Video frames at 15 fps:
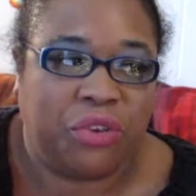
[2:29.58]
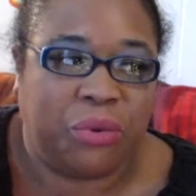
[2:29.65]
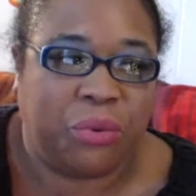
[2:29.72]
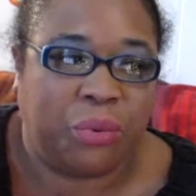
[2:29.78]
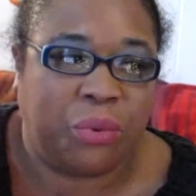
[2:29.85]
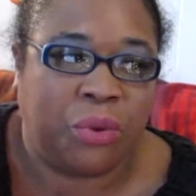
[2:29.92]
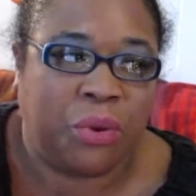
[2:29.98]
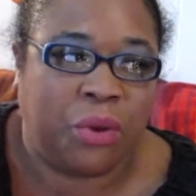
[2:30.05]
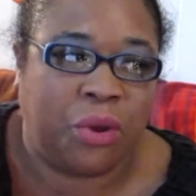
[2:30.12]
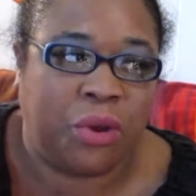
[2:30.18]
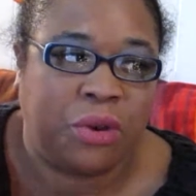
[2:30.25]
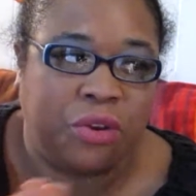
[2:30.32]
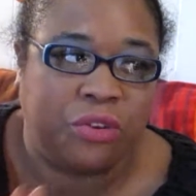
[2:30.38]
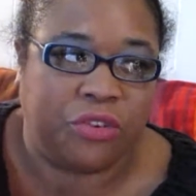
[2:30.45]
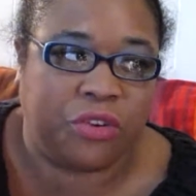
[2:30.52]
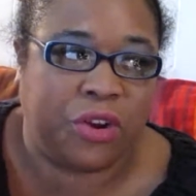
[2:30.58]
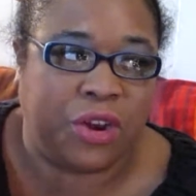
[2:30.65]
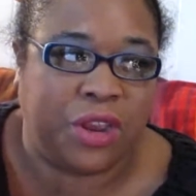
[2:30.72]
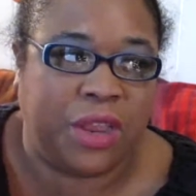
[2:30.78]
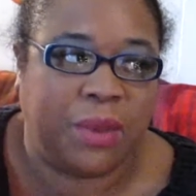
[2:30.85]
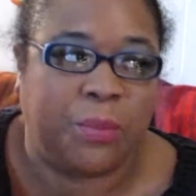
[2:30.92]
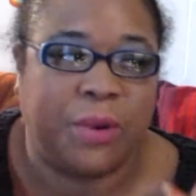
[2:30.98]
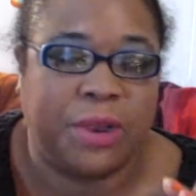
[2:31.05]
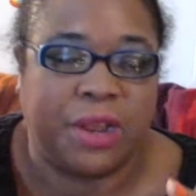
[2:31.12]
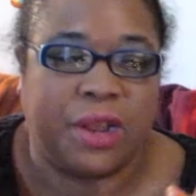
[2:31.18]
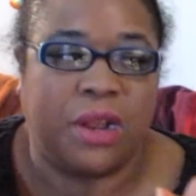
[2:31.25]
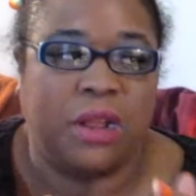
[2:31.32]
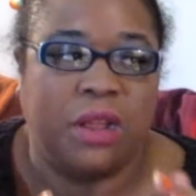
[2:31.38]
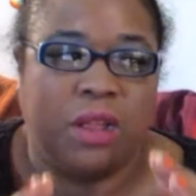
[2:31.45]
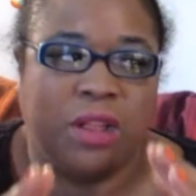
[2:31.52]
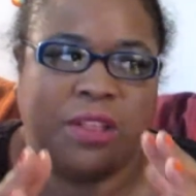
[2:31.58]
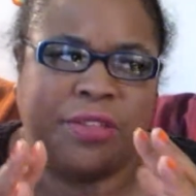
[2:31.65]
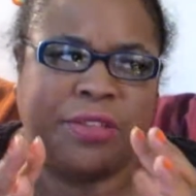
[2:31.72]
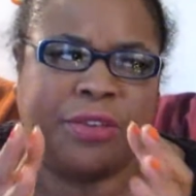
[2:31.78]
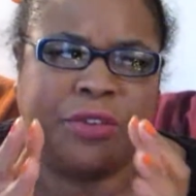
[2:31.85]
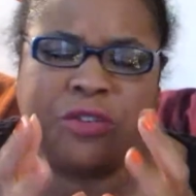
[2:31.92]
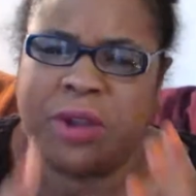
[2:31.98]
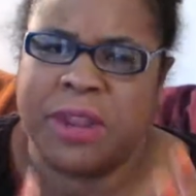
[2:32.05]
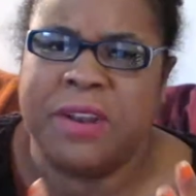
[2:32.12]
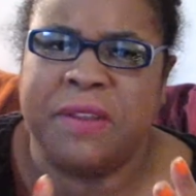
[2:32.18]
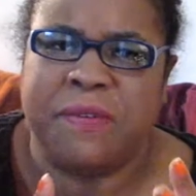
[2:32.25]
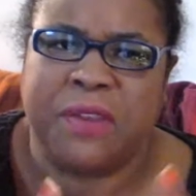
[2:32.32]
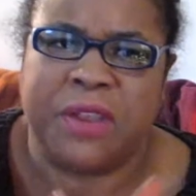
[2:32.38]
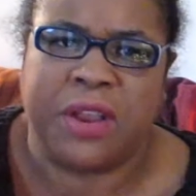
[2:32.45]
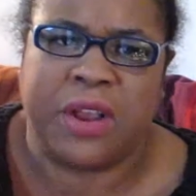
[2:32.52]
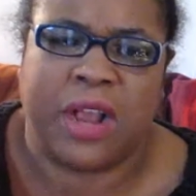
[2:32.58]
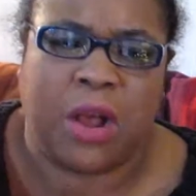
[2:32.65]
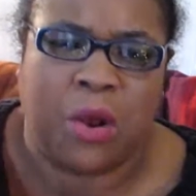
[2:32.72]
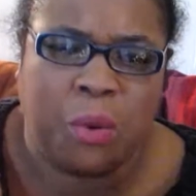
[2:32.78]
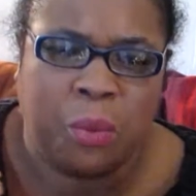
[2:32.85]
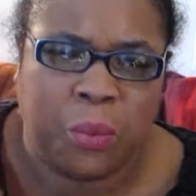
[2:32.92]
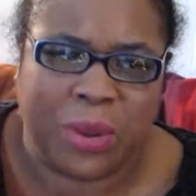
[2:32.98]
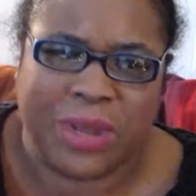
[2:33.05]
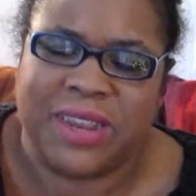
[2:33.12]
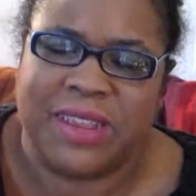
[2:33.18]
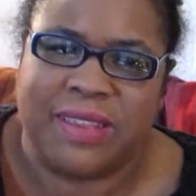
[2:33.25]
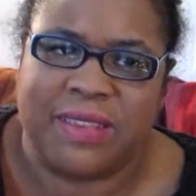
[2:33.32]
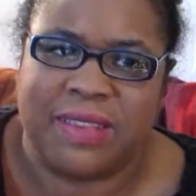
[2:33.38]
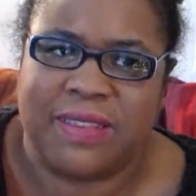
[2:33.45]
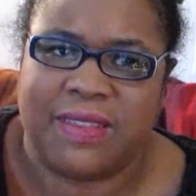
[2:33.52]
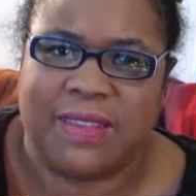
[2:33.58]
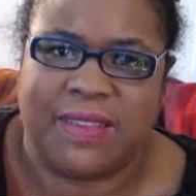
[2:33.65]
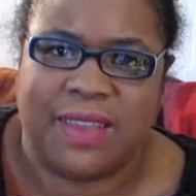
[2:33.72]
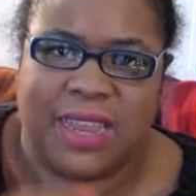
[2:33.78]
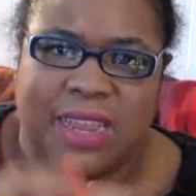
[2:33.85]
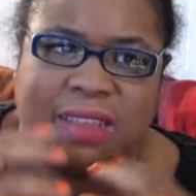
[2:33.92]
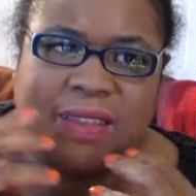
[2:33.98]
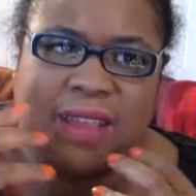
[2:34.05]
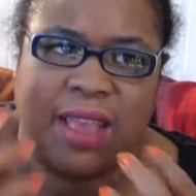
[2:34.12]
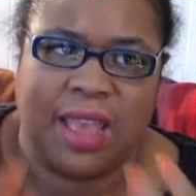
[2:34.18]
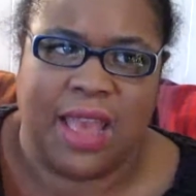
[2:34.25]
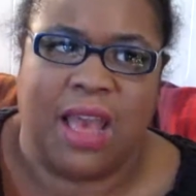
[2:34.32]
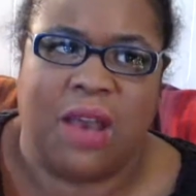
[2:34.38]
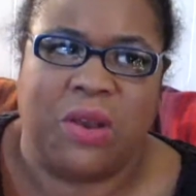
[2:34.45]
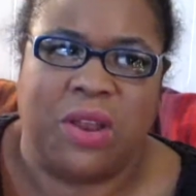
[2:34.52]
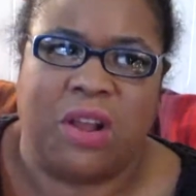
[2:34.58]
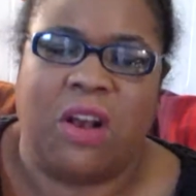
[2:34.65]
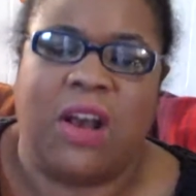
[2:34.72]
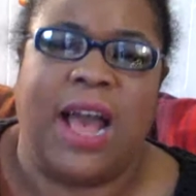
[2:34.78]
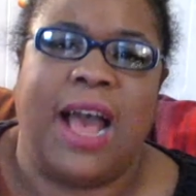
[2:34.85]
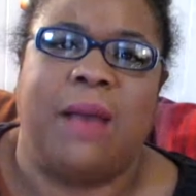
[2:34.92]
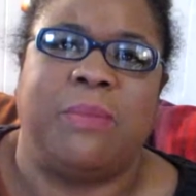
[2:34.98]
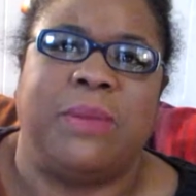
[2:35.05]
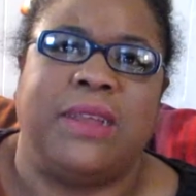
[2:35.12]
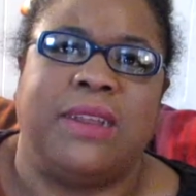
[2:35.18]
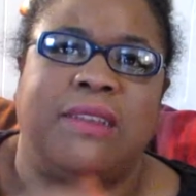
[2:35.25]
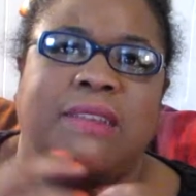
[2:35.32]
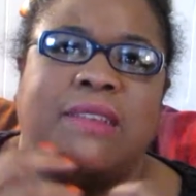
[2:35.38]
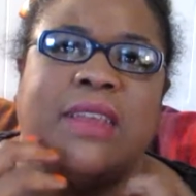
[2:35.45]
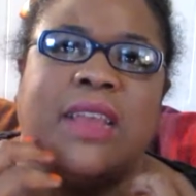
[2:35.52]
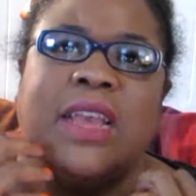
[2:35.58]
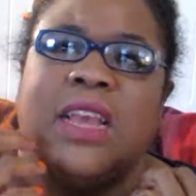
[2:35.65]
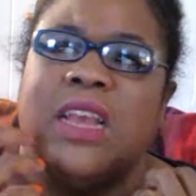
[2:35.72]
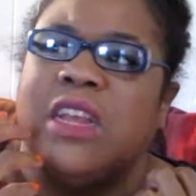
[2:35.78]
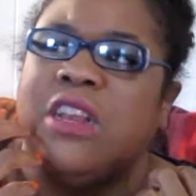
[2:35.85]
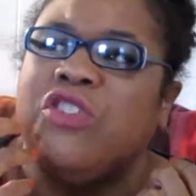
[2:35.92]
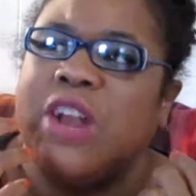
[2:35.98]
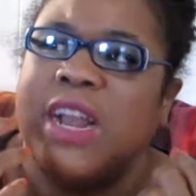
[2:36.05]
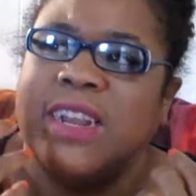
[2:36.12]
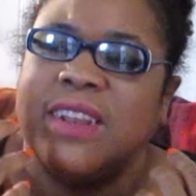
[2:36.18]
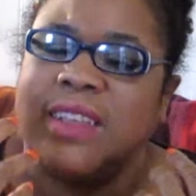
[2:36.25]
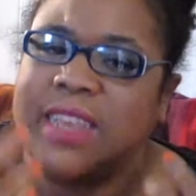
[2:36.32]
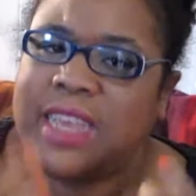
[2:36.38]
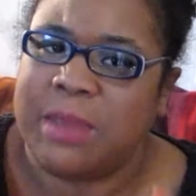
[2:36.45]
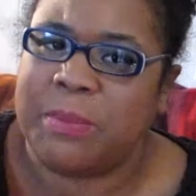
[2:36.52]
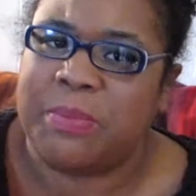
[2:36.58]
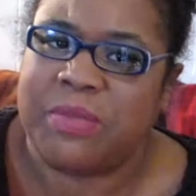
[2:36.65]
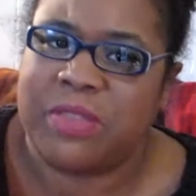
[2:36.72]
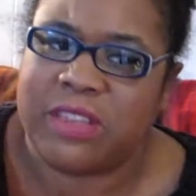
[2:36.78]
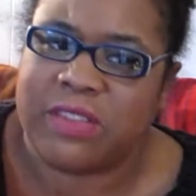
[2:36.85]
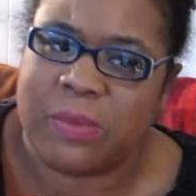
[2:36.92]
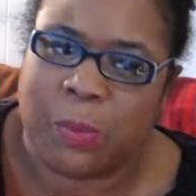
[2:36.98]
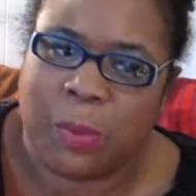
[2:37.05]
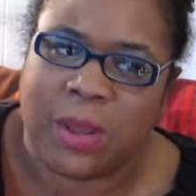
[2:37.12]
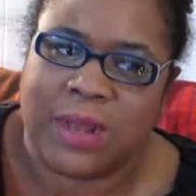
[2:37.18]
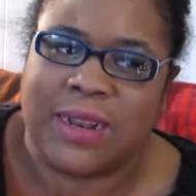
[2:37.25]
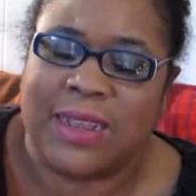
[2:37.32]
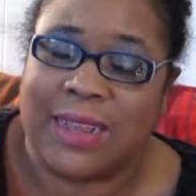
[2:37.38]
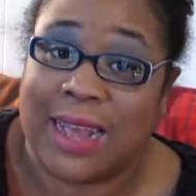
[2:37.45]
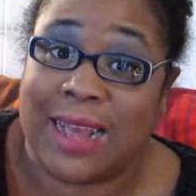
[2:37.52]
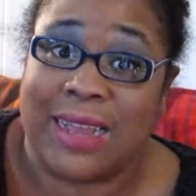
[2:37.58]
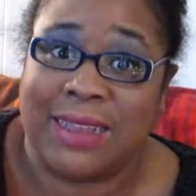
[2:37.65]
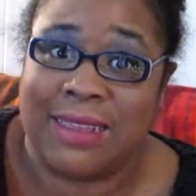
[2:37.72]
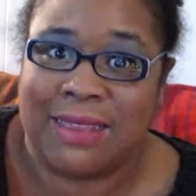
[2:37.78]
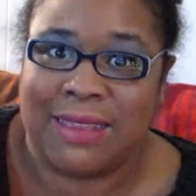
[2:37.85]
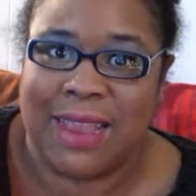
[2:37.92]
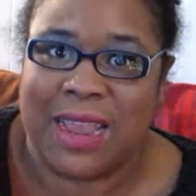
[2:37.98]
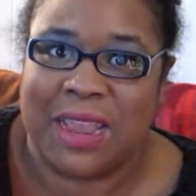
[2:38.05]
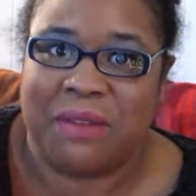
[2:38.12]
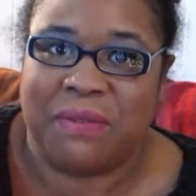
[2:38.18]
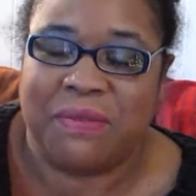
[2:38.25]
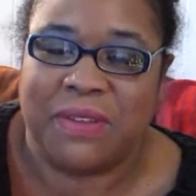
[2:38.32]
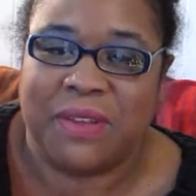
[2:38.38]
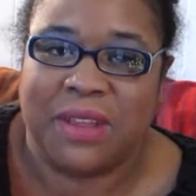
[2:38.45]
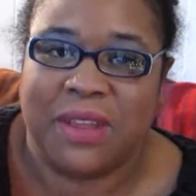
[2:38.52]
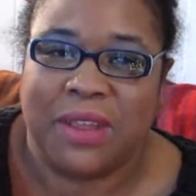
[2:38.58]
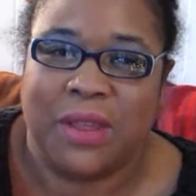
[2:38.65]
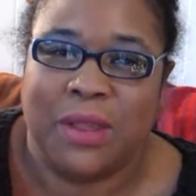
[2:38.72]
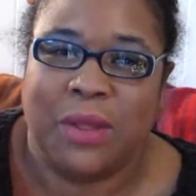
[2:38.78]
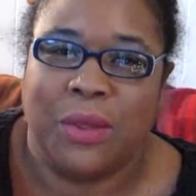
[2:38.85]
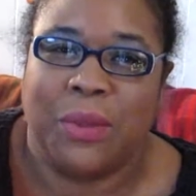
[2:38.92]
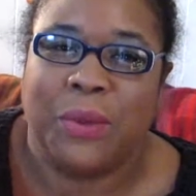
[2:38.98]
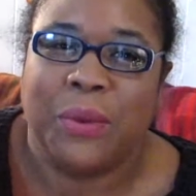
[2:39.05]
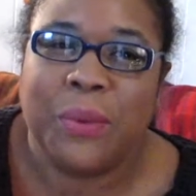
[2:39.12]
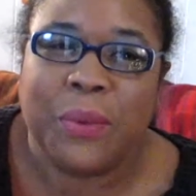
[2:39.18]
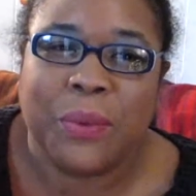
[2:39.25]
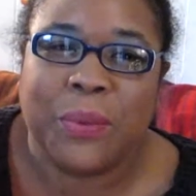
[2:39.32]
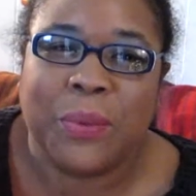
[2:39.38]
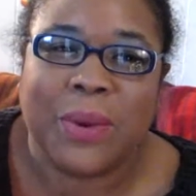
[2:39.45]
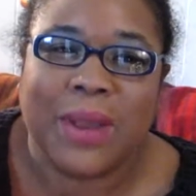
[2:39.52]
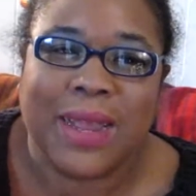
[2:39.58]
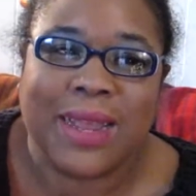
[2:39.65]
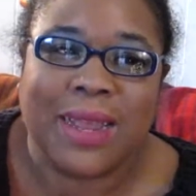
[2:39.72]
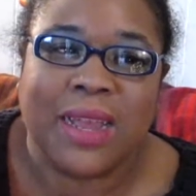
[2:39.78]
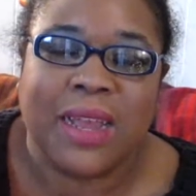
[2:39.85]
you on a journey where they're trying to figure out what is this disease, how it all happened, trying to keep this one guy safe who